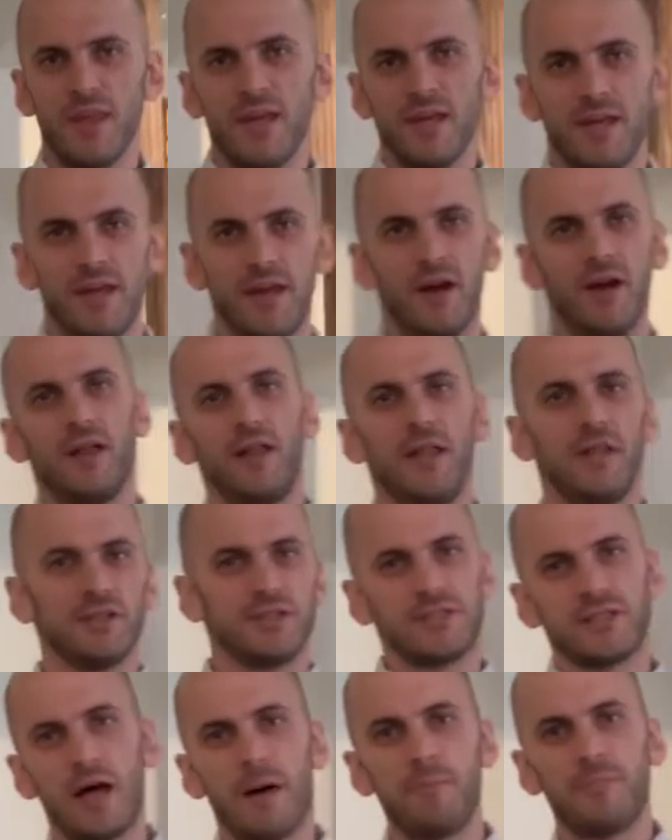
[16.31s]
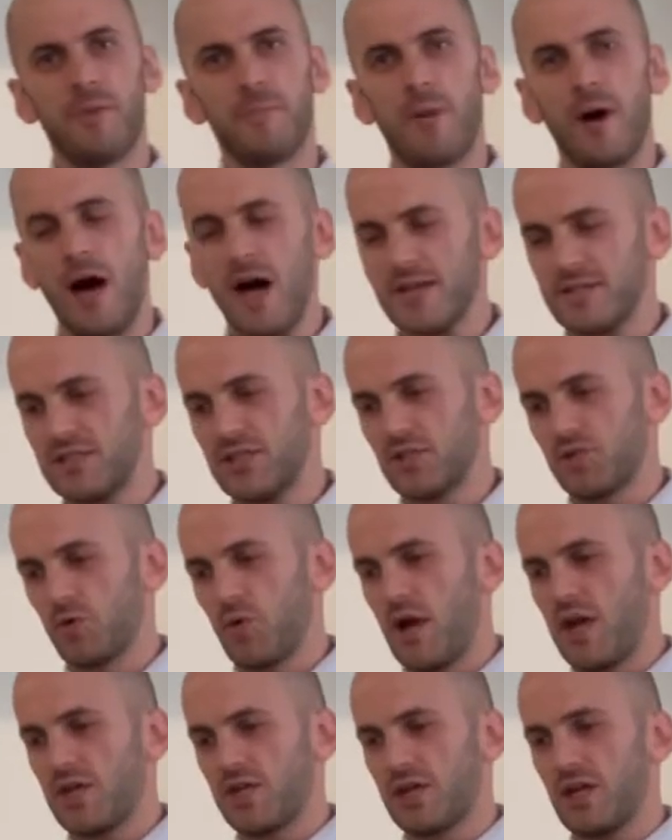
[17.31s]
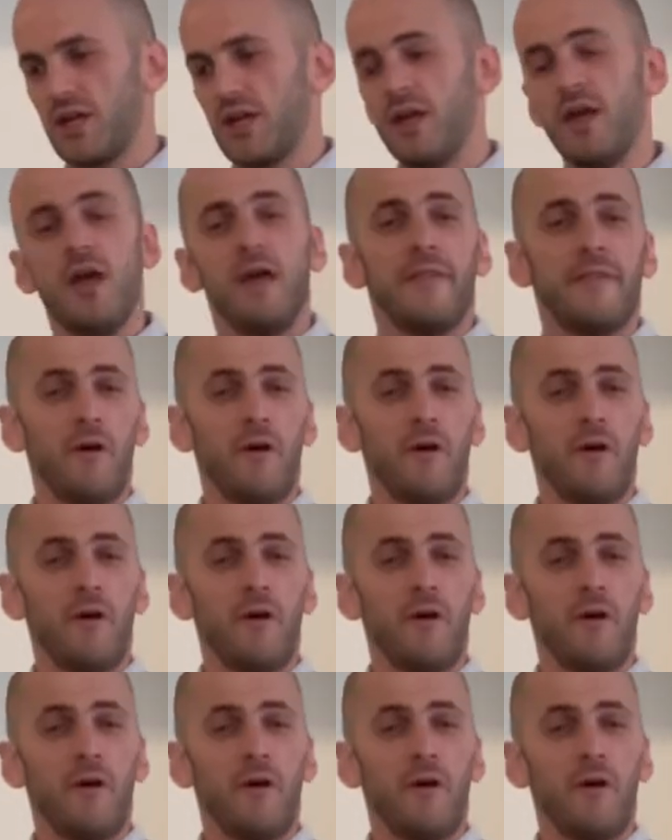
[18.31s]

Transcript: you know, a little stump the boss situation.